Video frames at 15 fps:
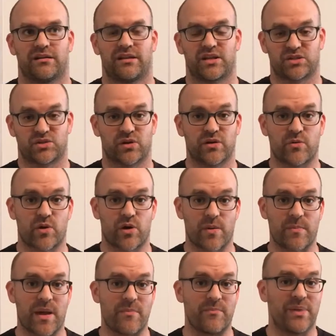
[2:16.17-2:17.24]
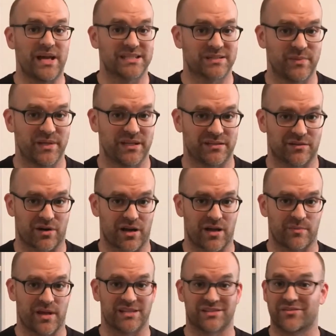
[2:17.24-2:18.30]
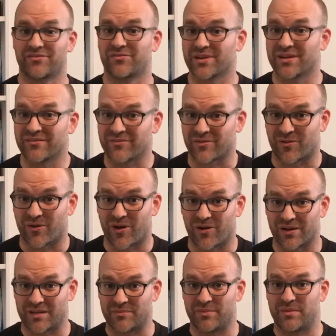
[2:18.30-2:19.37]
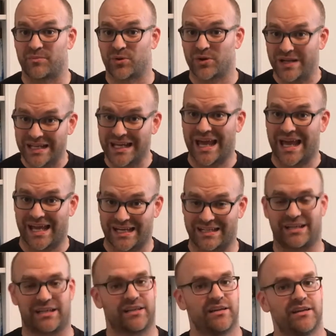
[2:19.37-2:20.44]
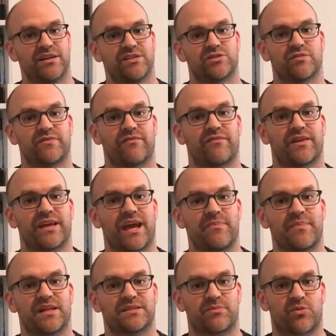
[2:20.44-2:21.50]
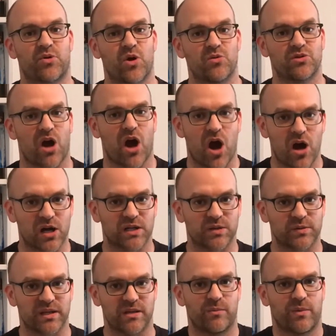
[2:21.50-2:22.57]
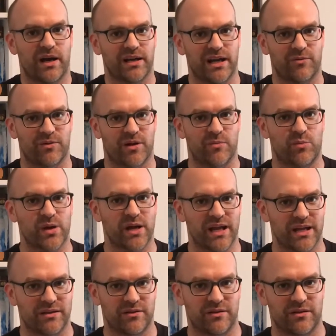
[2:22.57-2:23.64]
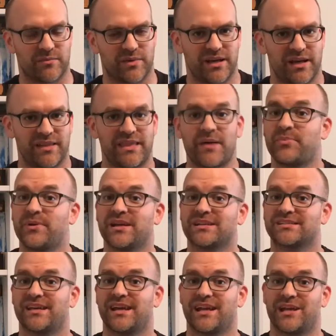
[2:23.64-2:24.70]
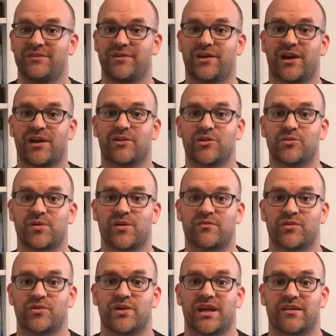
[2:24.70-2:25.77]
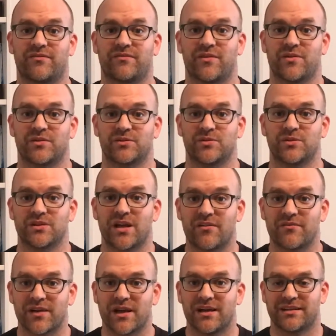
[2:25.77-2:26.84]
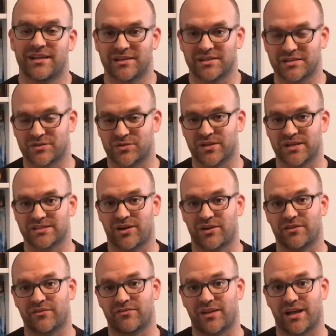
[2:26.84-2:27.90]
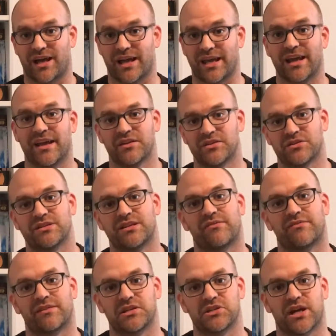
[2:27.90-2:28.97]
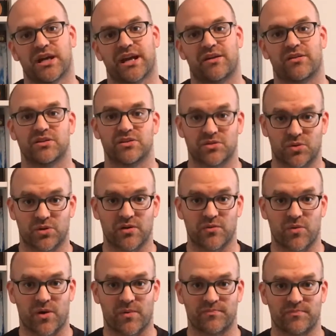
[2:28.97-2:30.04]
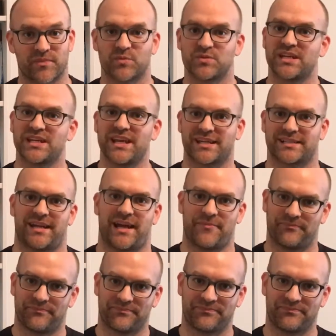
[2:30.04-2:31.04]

Now, Story War may best be described as a free-for-all. It can be pretty hectic, so if you have a game that's prone to arguing, you might not want to bring it to them. That being said, if you got a group of creative folks who love telling stories on the fly, you should definitely check out Story War. We'll see you next time.